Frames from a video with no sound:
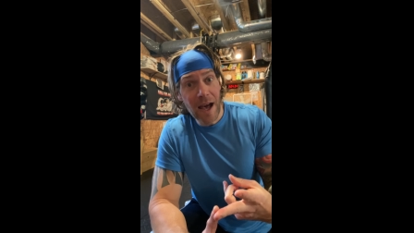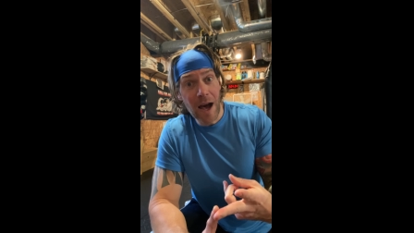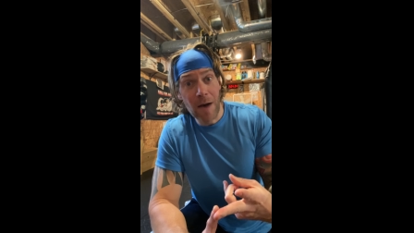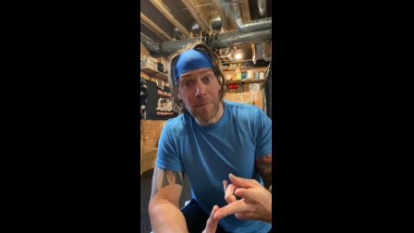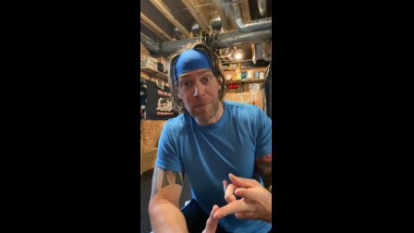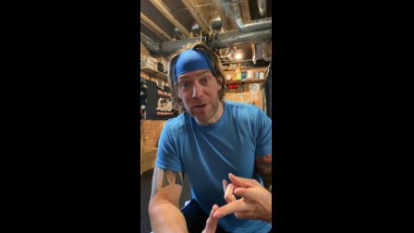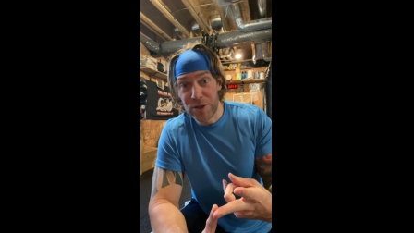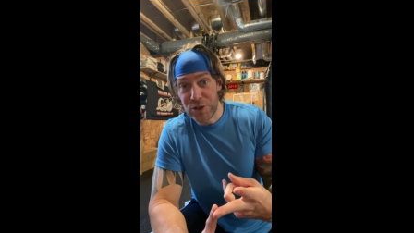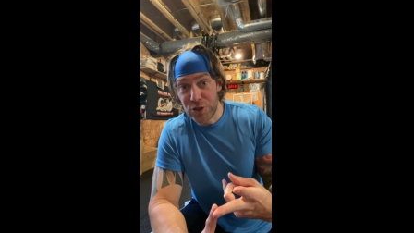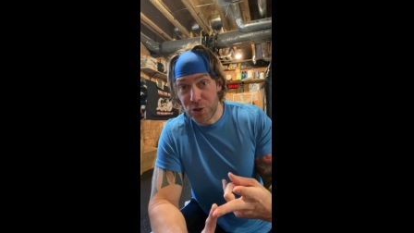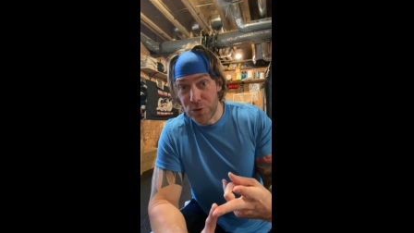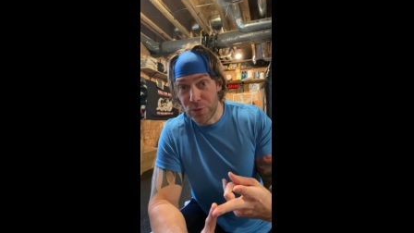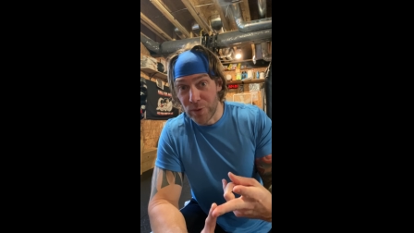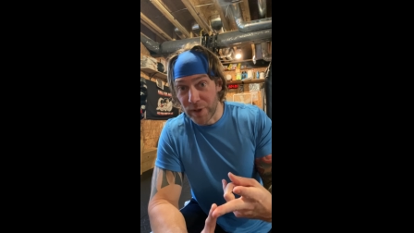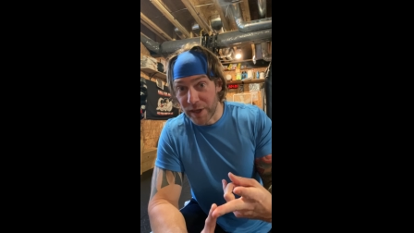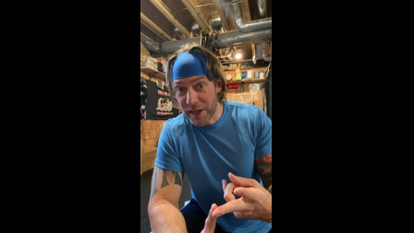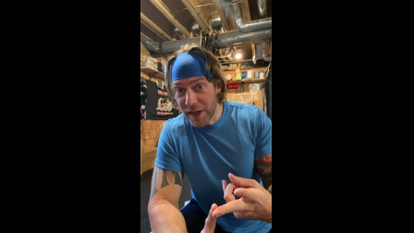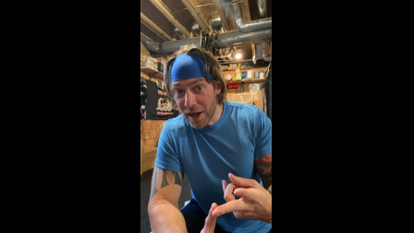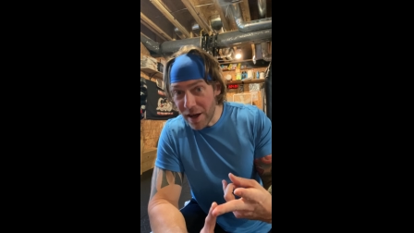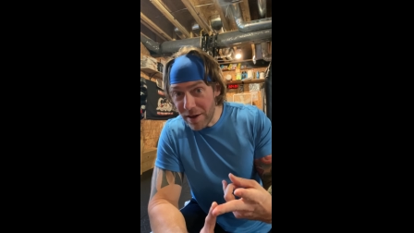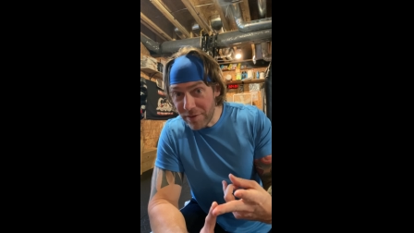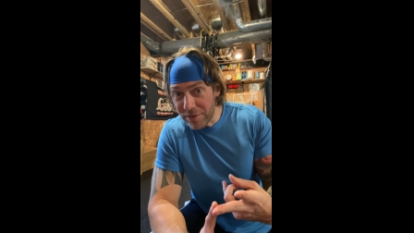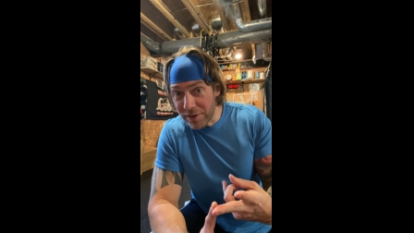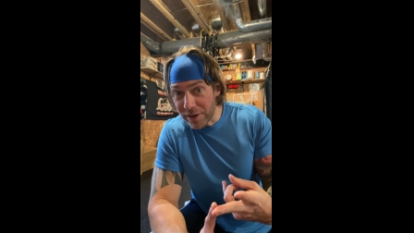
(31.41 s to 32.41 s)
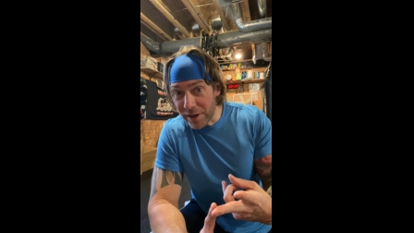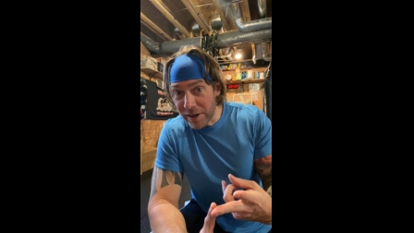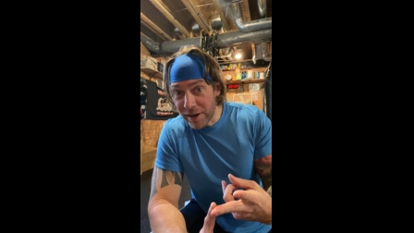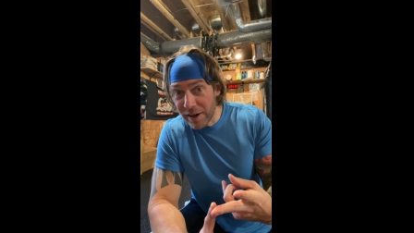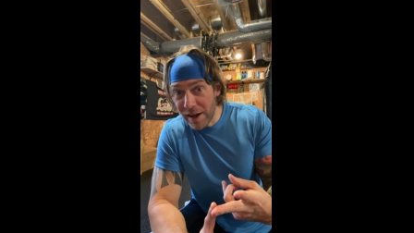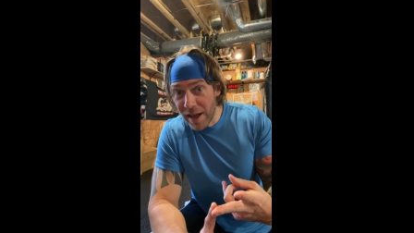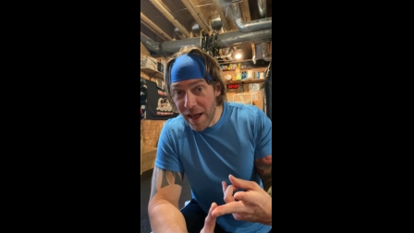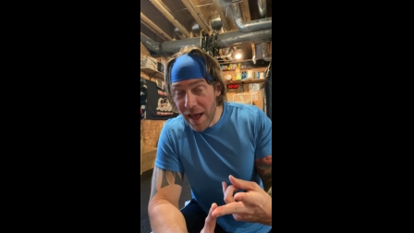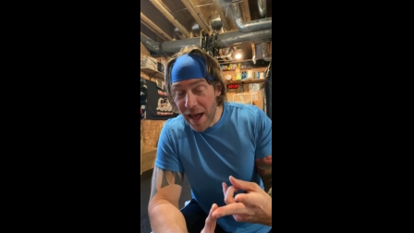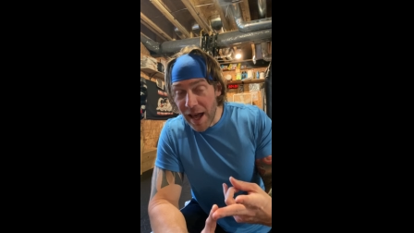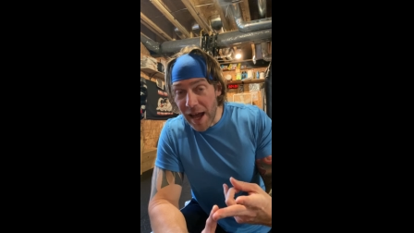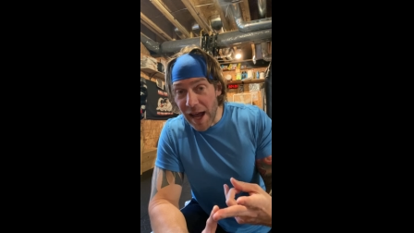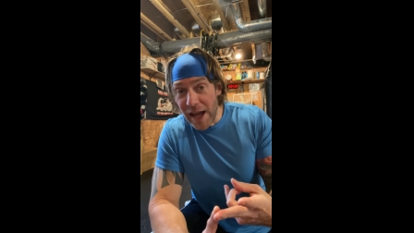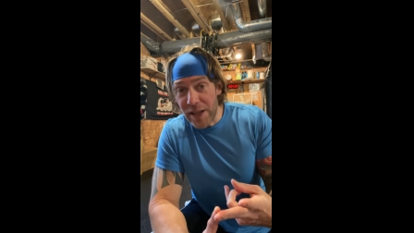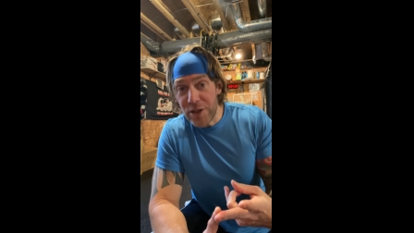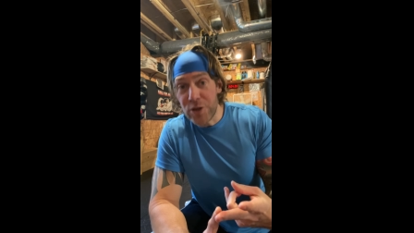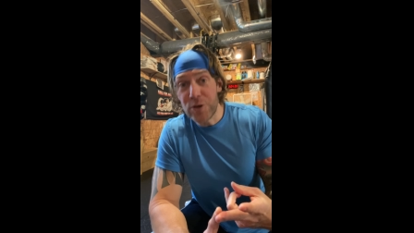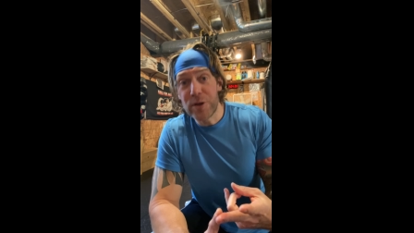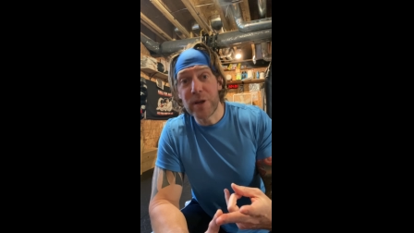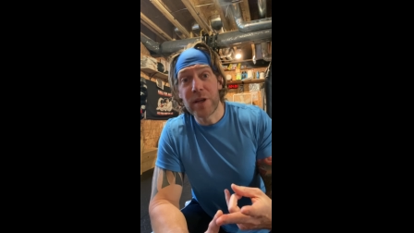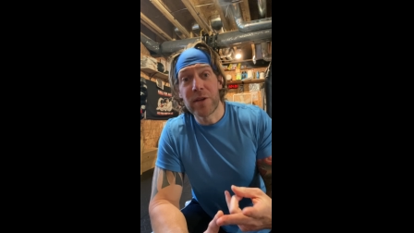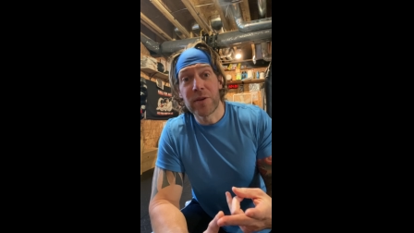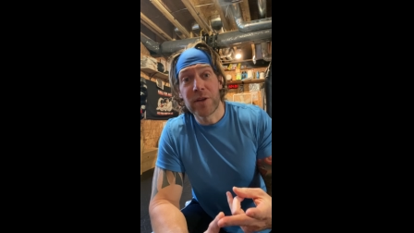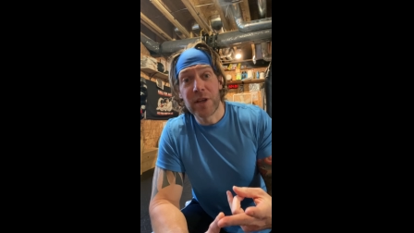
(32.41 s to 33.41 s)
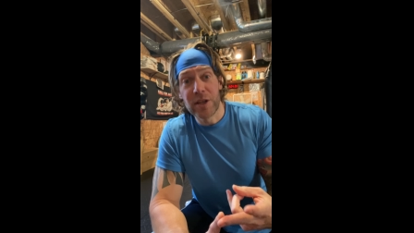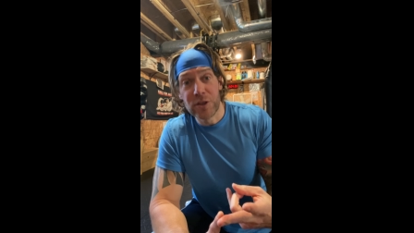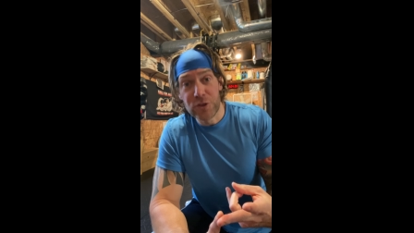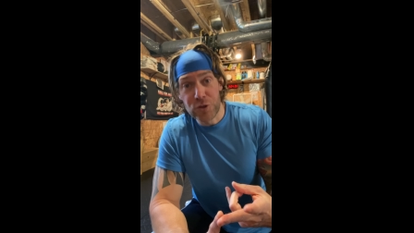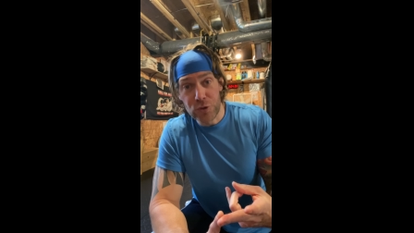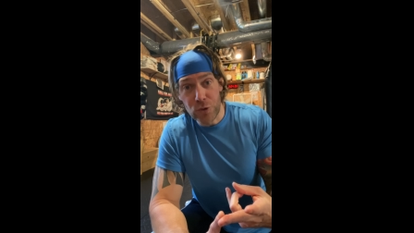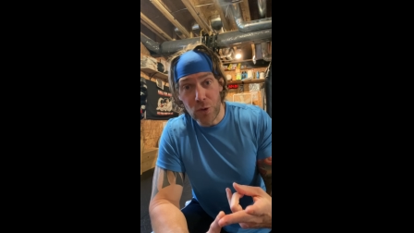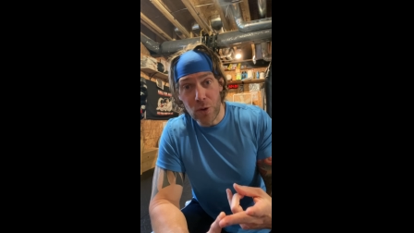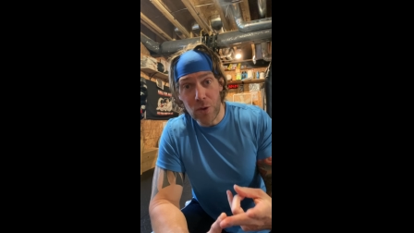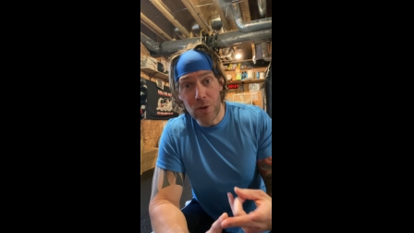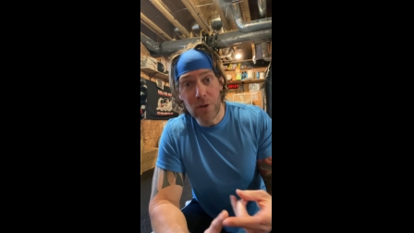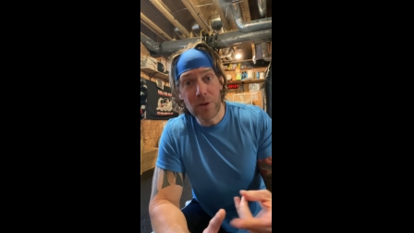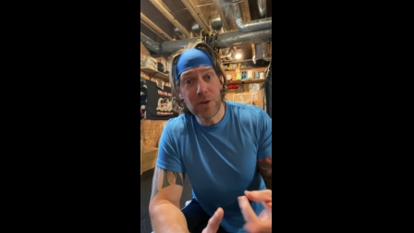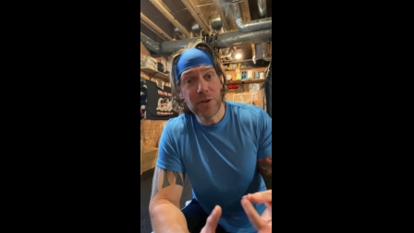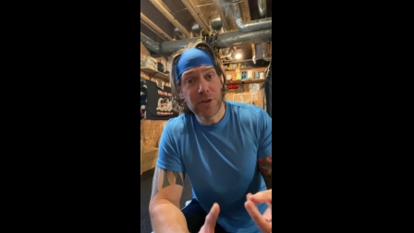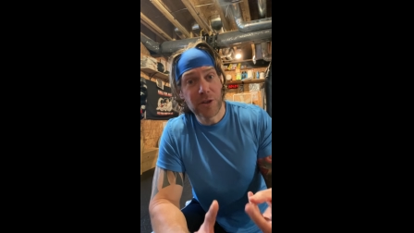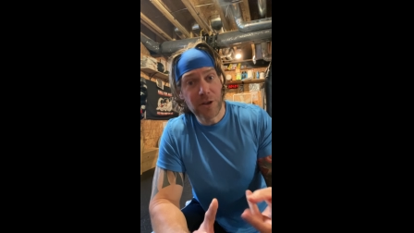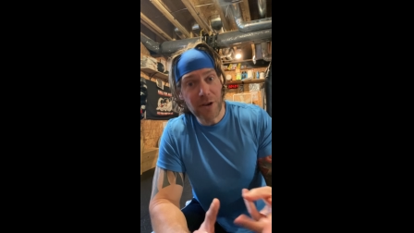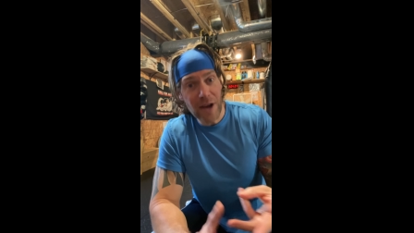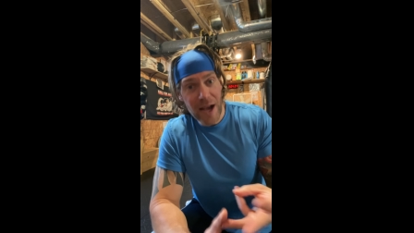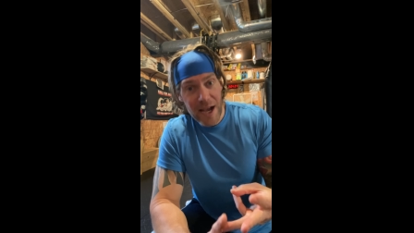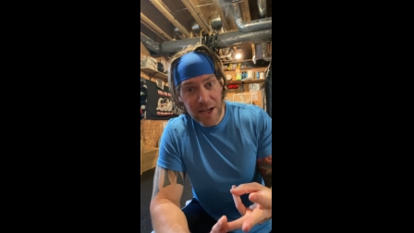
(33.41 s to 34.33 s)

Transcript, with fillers: how much you recover, and you can control your